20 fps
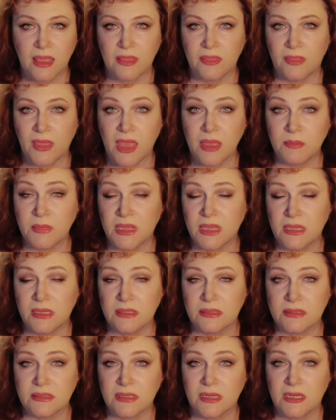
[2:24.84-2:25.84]
That
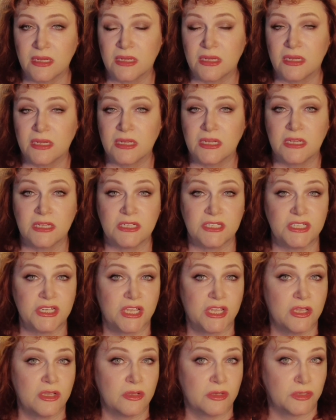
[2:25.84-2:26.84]
means
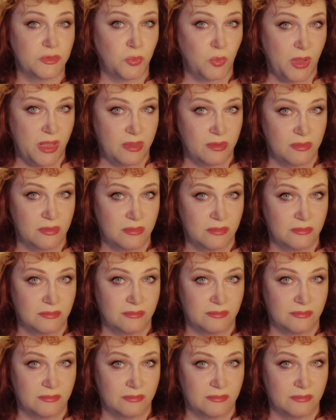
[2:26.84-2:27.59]
she cooked well.